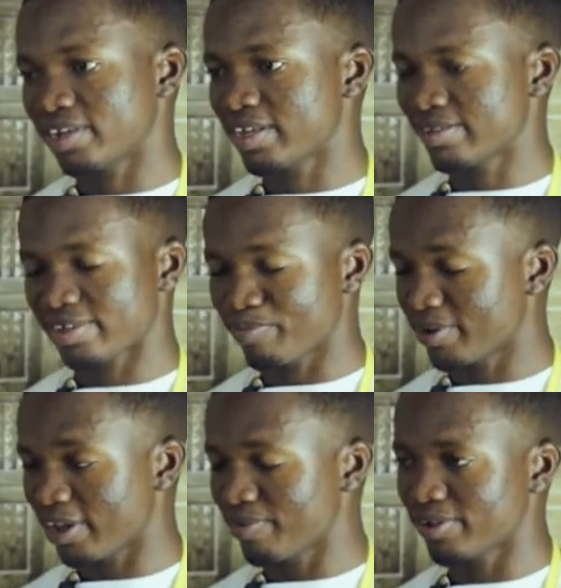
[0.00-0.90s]
And that's, I
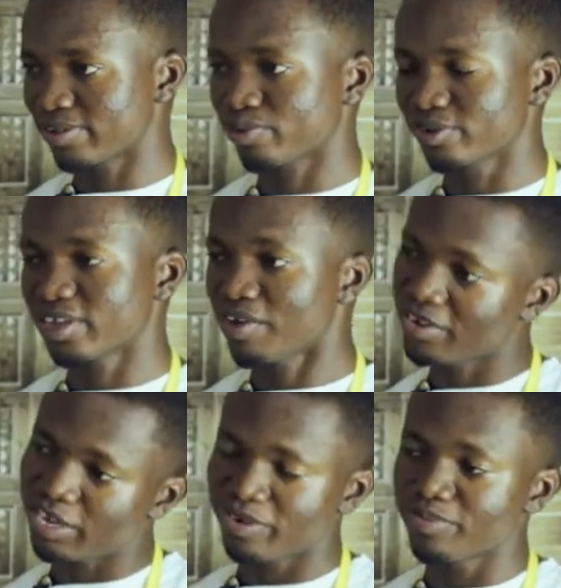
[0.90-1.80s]
believe, is what
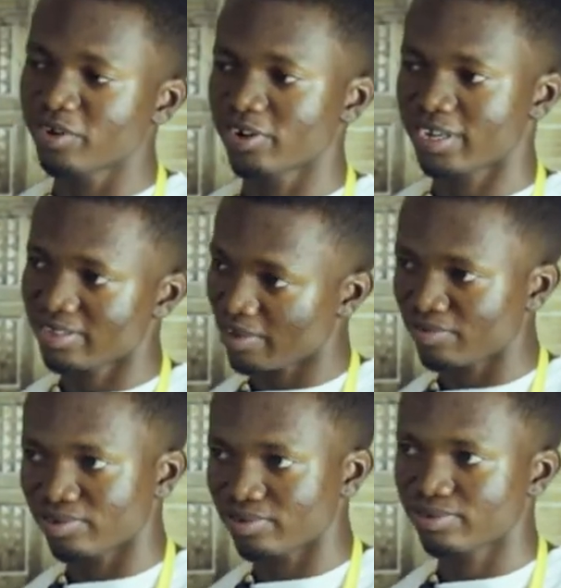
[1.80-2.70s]
every human being on earth
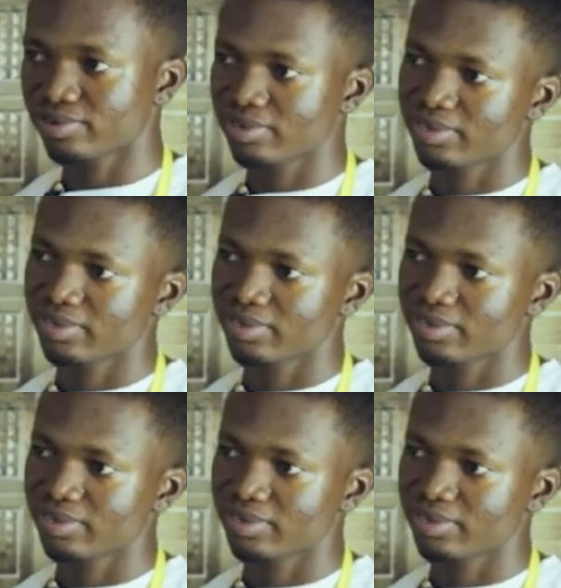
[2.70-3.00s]
has to do.